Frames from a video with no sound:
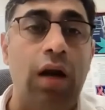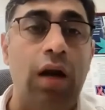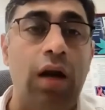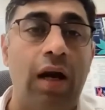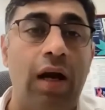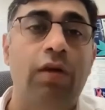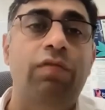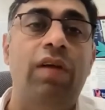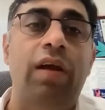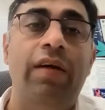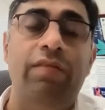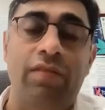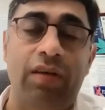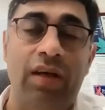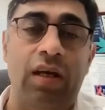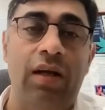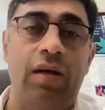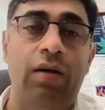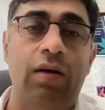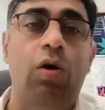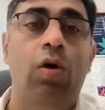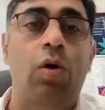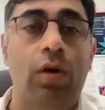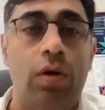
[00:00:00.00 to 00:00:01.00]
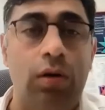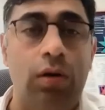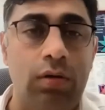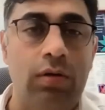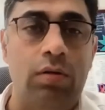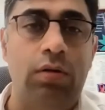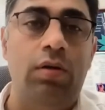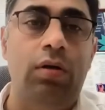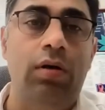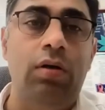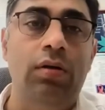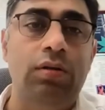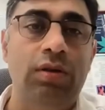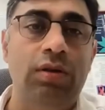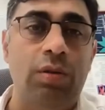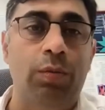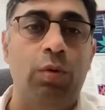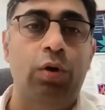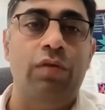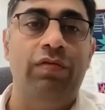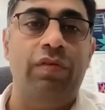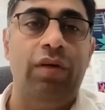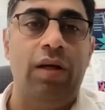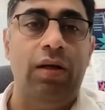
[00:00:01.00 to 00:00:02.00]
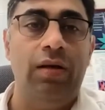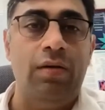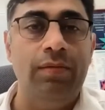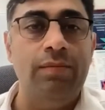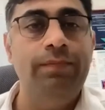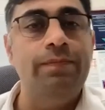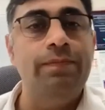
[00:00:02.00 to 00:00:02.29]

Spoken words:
end of life care or supportive care.